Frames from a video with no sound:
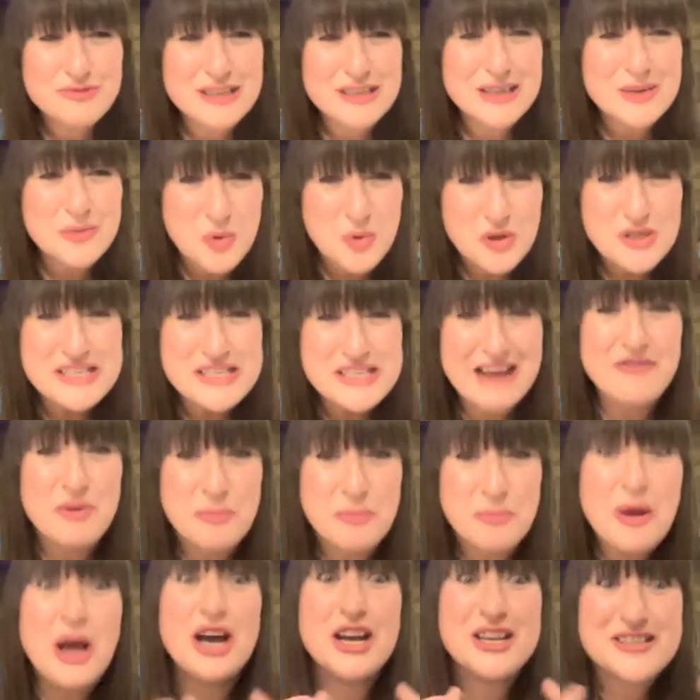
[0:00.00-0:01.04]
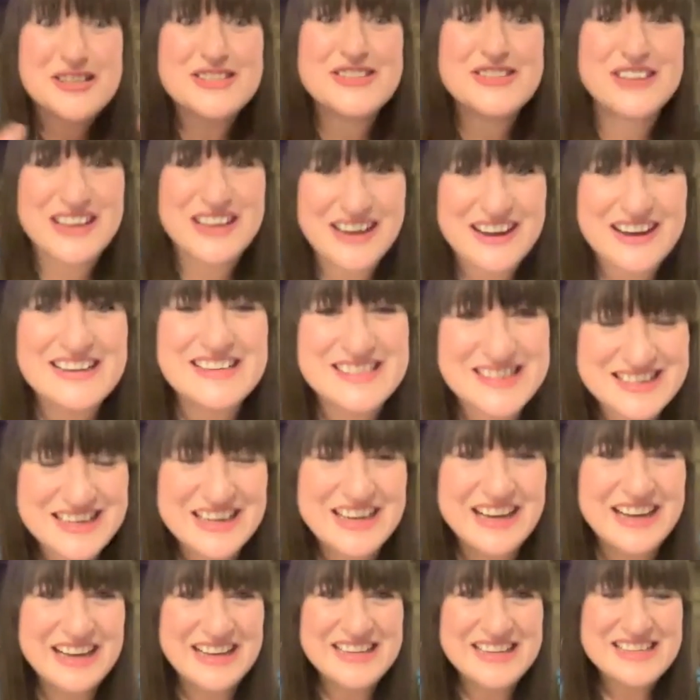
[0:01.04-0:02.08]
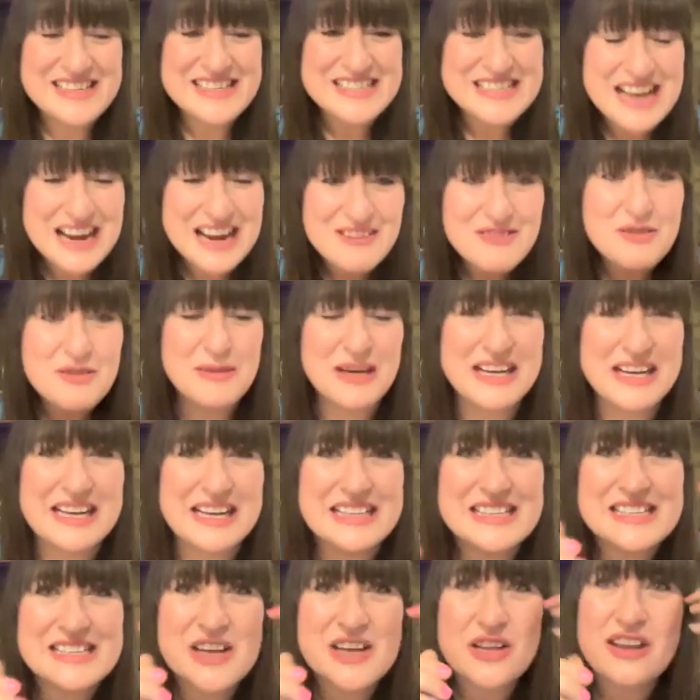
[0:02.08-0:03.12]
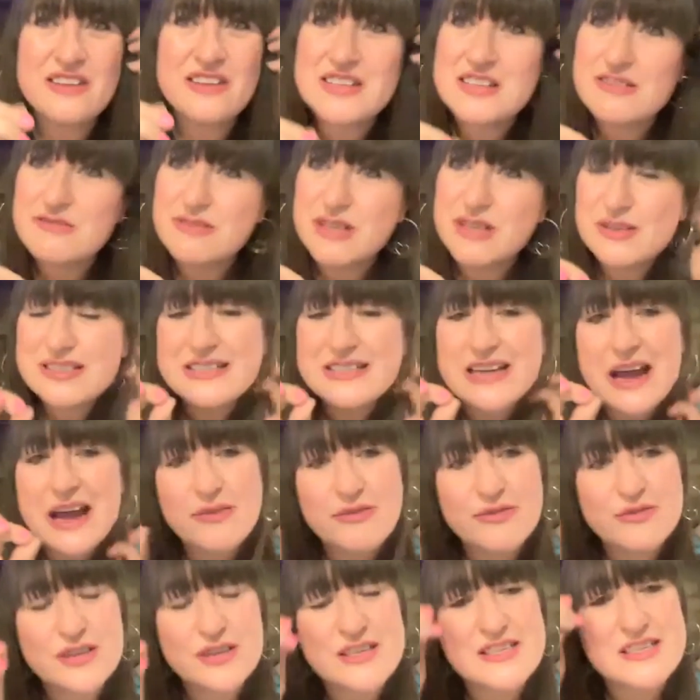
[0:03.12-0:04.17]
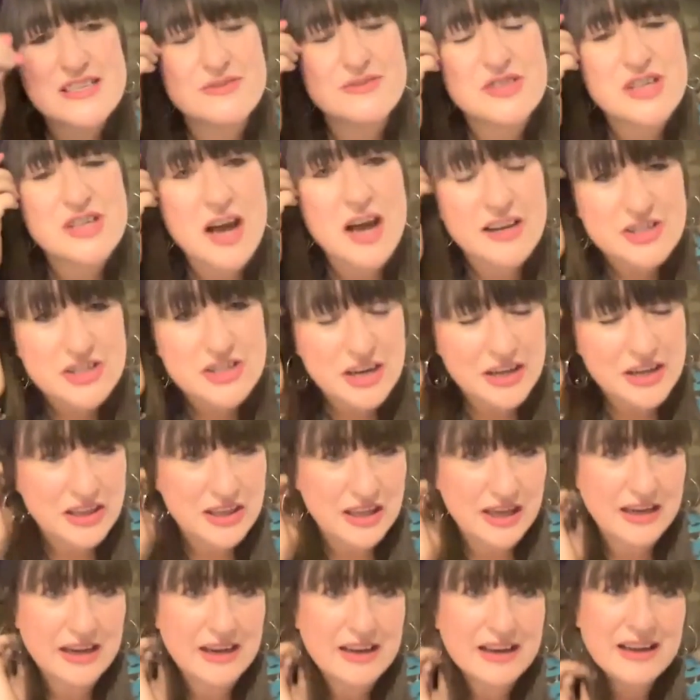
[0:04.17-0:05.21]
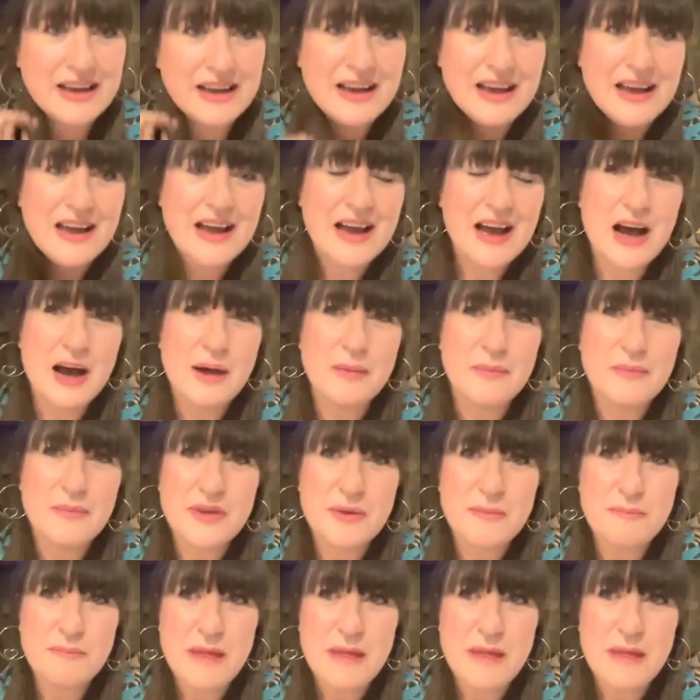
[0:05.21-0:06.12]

really want to have a personalized ceremony. And so there is a real deftness of touch, I think, that